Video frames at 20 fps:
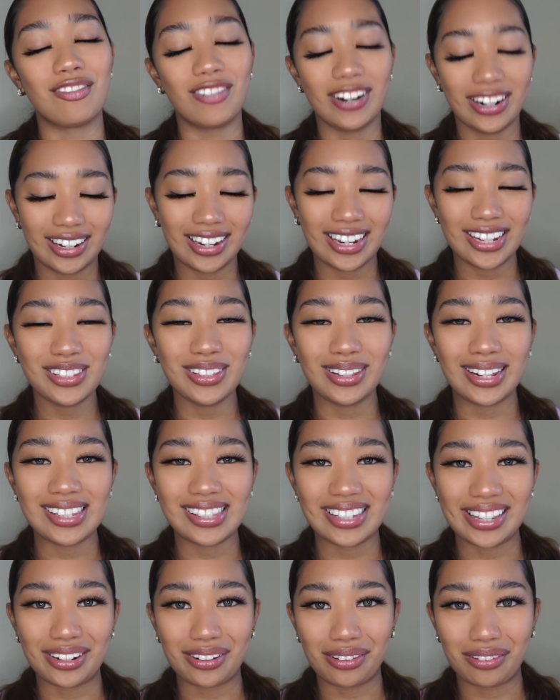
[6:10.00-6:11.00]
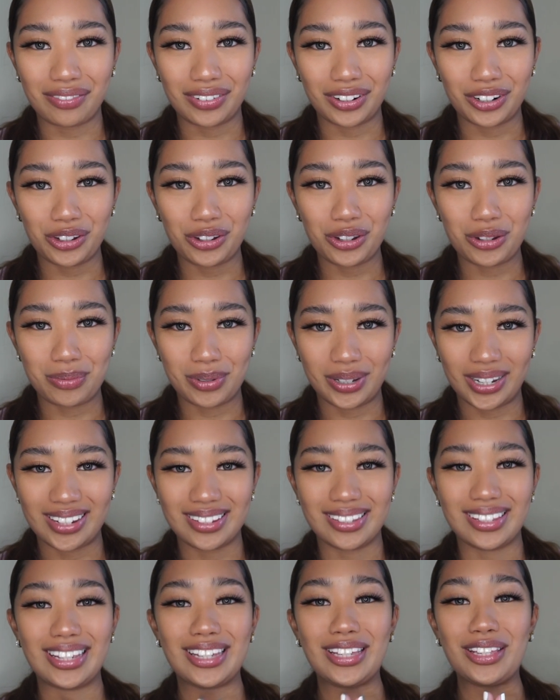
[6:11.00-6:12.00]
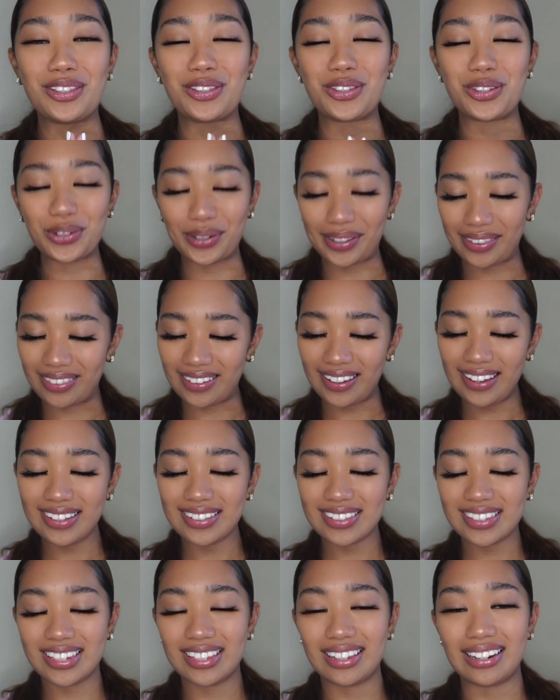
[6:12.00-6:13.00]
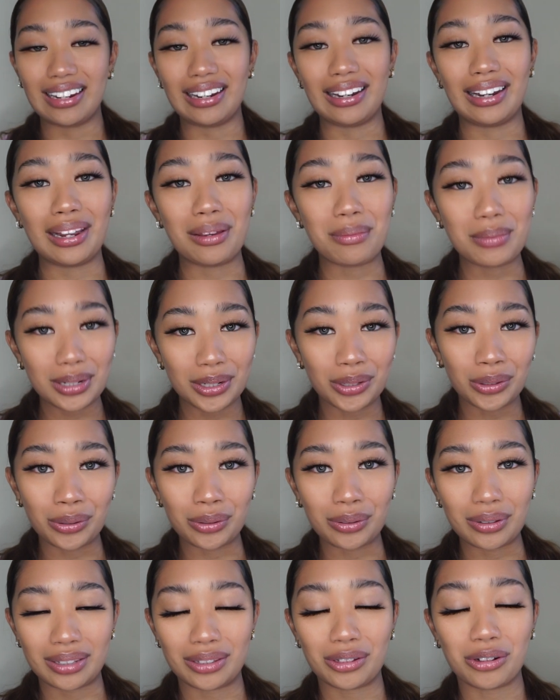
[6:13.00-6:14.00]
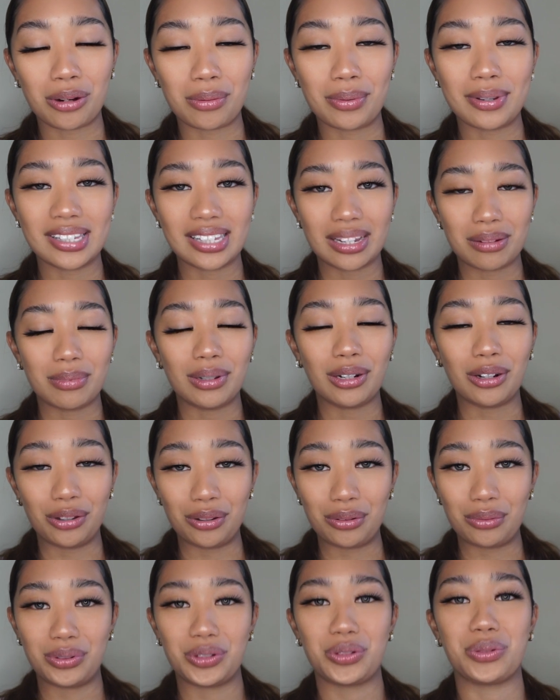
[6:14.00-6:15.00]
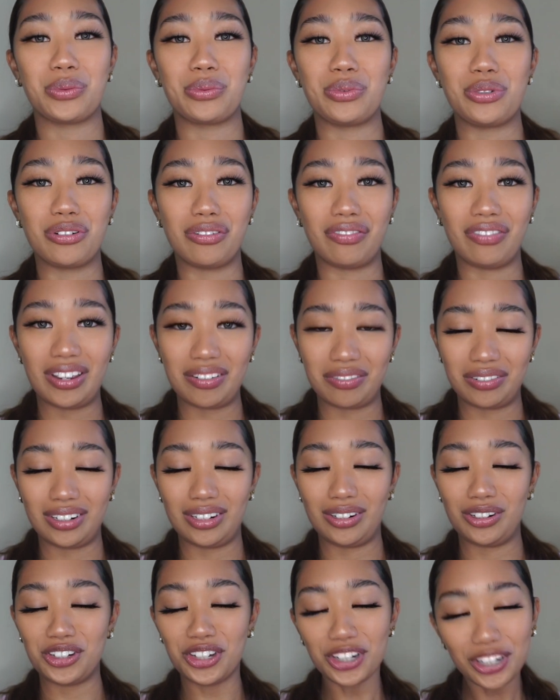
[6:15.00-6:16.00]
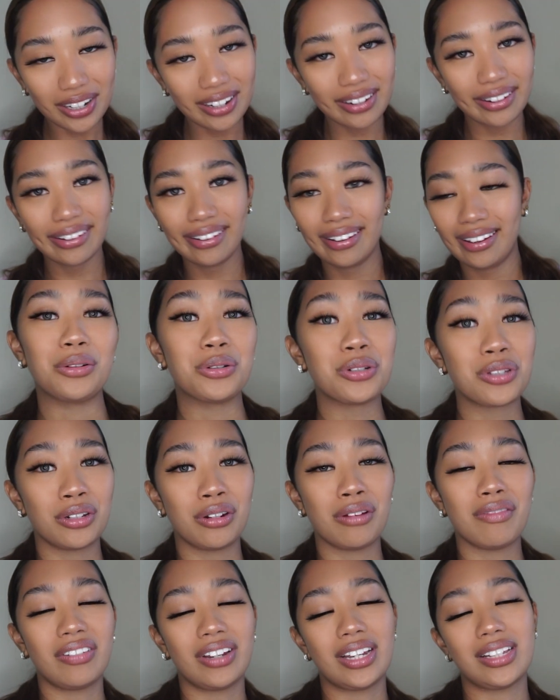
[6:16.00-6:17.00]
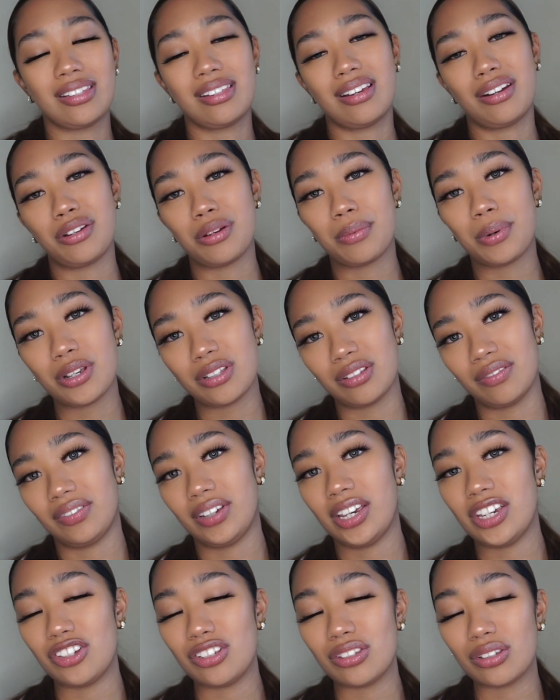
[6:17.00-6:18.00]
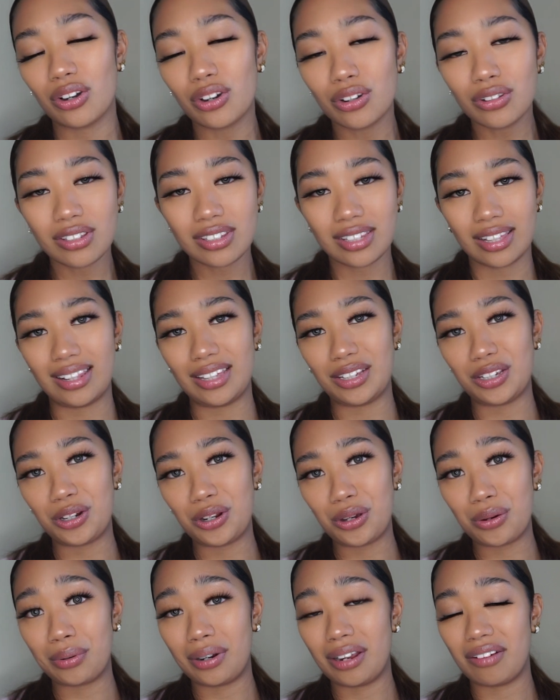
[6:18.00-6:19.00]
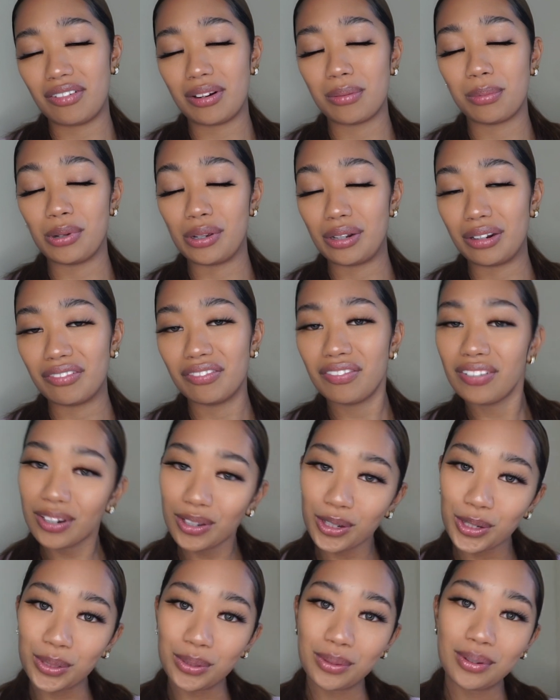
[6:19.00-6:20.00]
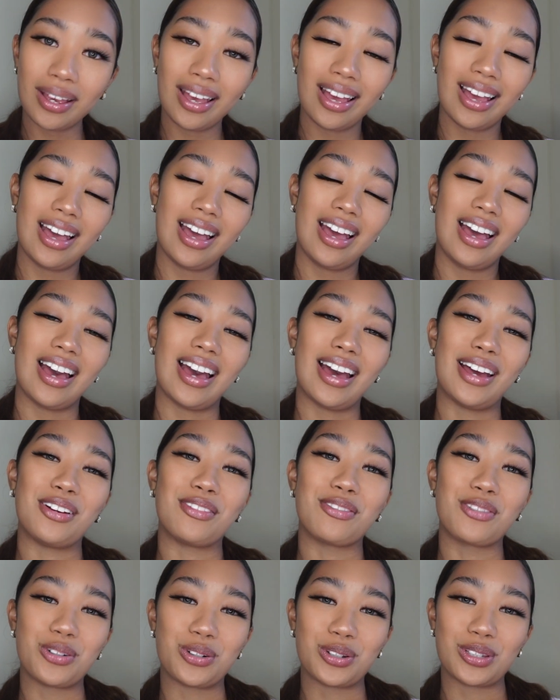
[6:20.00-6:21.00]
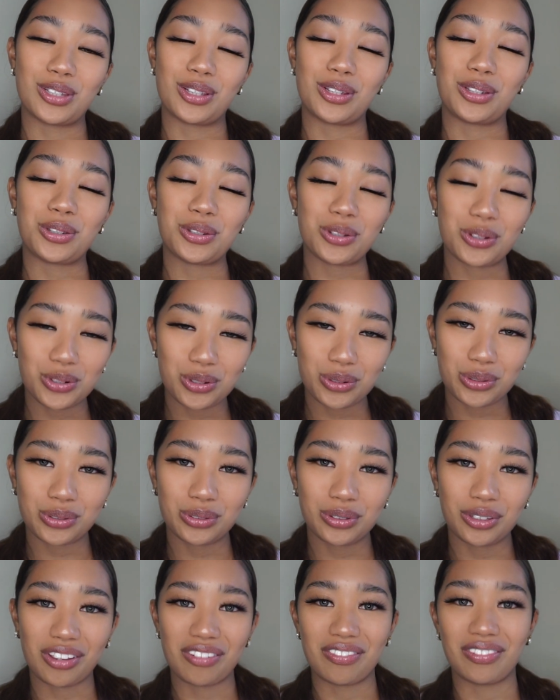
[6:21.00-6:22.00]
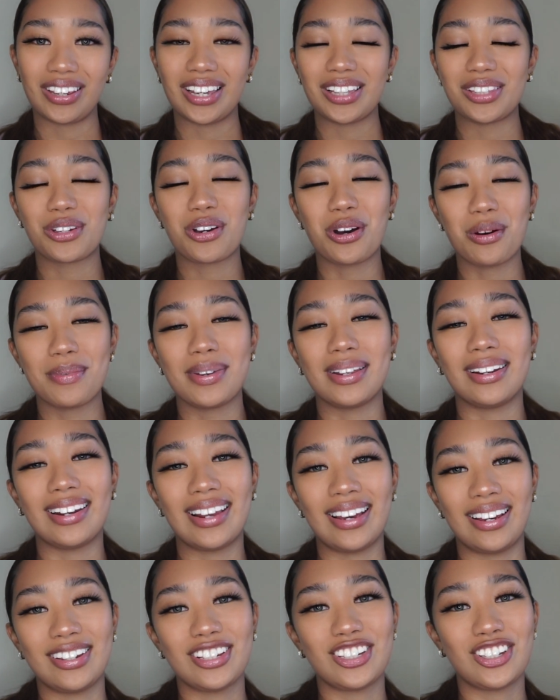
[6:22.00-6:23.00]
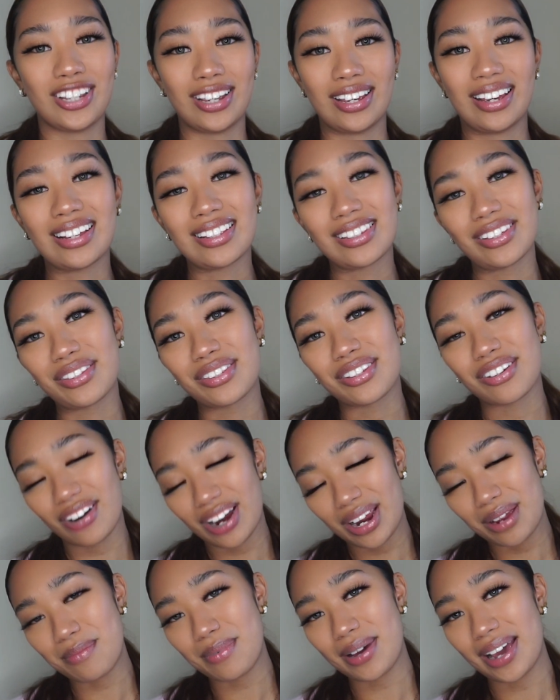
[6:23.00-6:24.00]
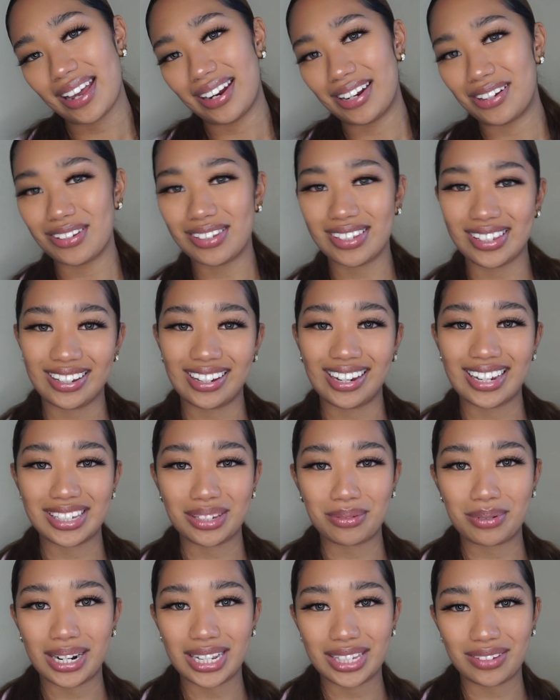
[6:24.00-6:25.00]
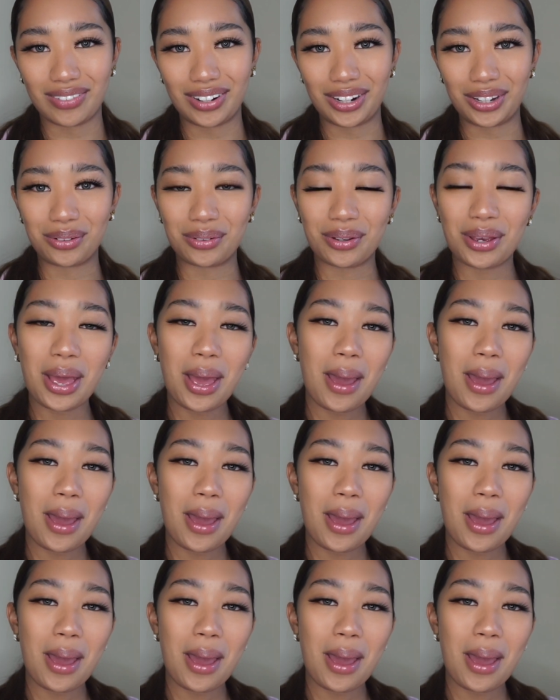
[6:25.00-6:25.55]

Right guys, so that's the end of the video. I hope you guys enjoyed that. Let me know in the comments down below which one was your favorite look, and also don't forget to turn on your post notifications on so that you know whenever I upload a video. And of course the usual, don't forget to comment, like, share and subscribe, and I'll see you guys in my next video.